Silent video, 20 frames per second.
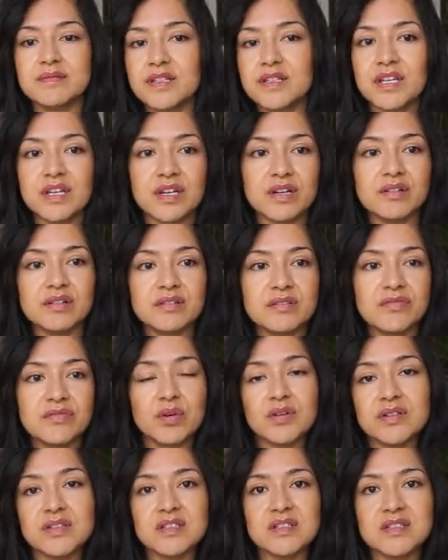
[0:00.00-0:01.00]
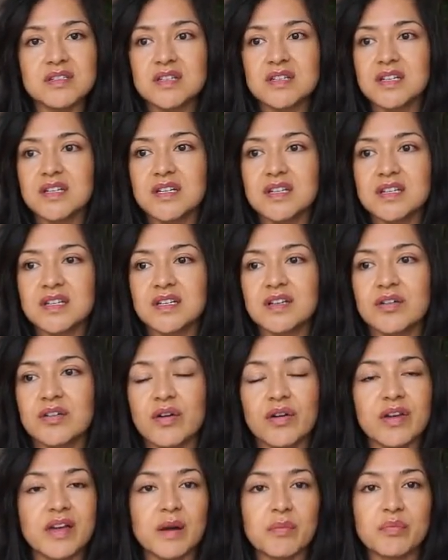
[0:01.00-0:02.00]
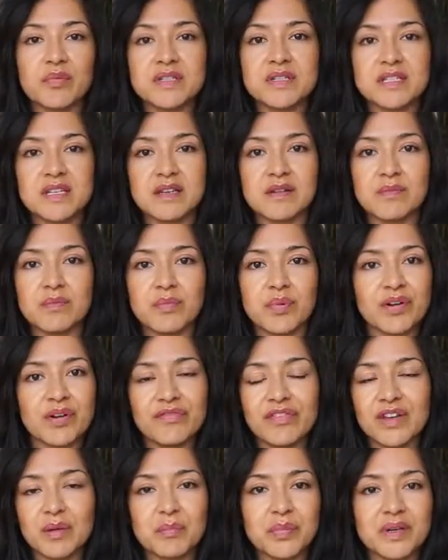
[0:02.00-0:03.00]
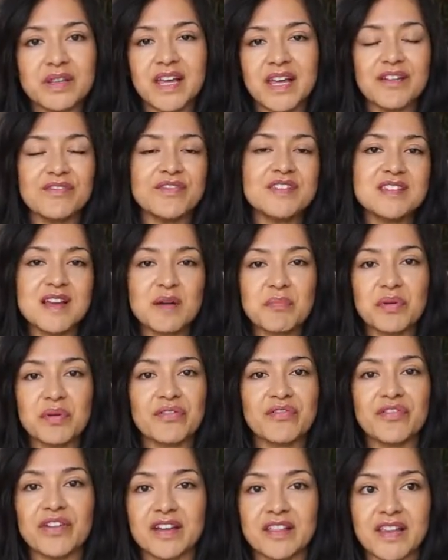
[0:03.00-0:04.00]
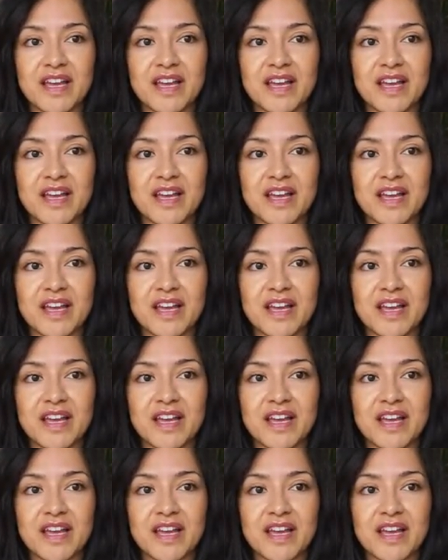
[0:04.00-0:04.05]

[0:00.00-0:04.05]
You know, of course, growing up wasn't perfect, but life is not perfect.